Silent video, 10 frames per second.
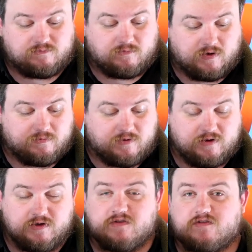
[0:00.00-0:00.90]
my
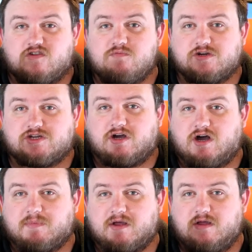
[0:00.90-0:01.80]
opinion, super
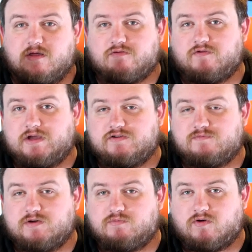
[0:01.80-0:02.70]
sharp
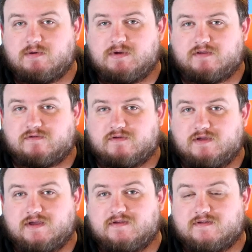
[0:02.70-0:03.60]
300mm prime lens.
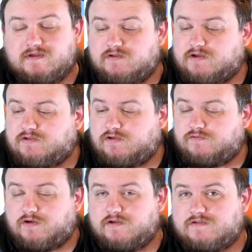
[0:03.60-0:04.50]
So let's look at those
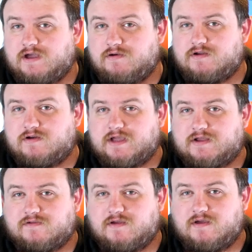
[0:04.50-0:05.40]
photos now, and then I'll
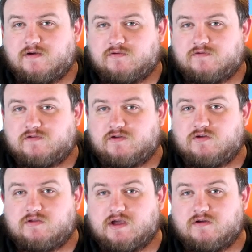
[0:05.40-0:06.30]
get
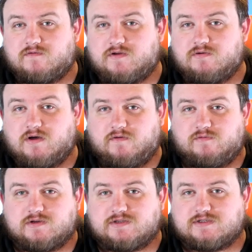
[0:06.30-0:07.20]
onto the overview
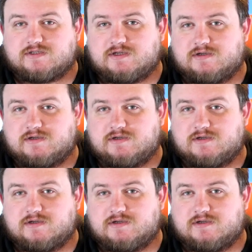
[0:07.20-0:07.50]
afterwards.